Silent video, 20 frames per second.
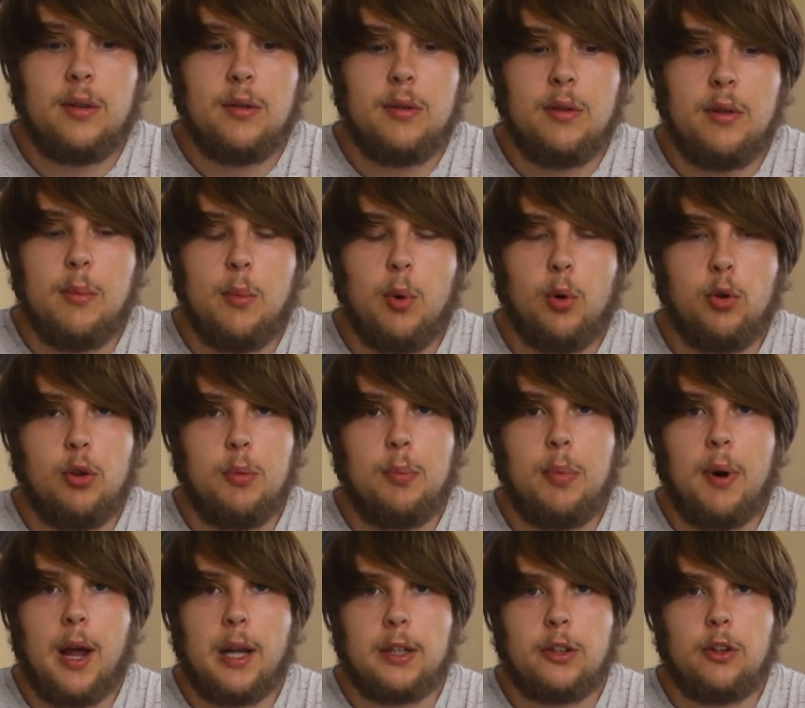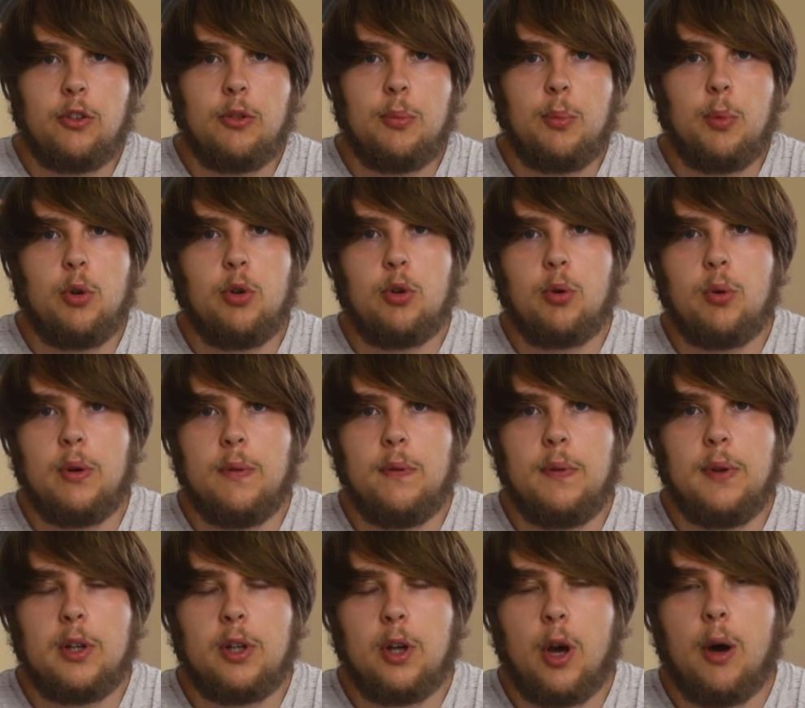the more you practice, the more you're going to
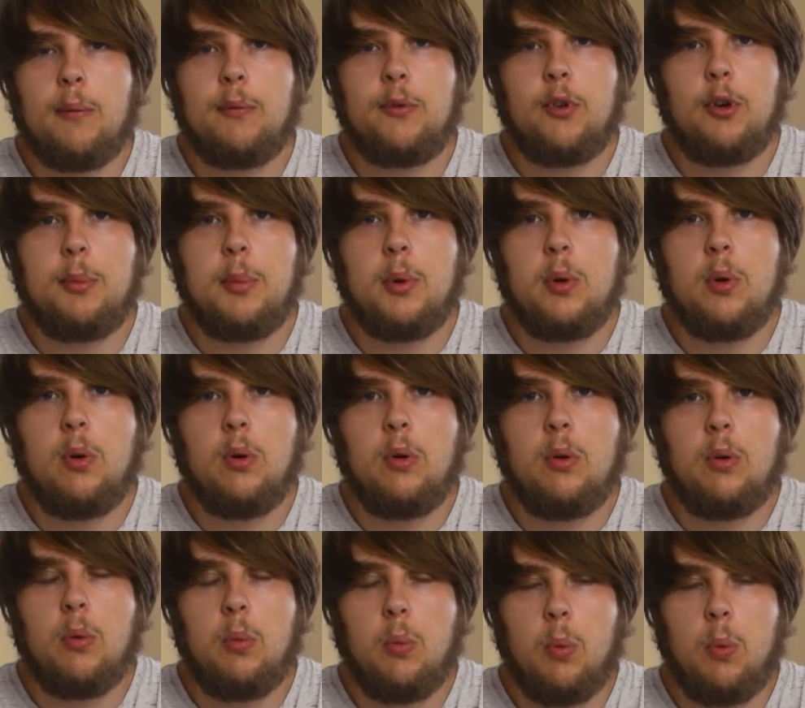feel comfortable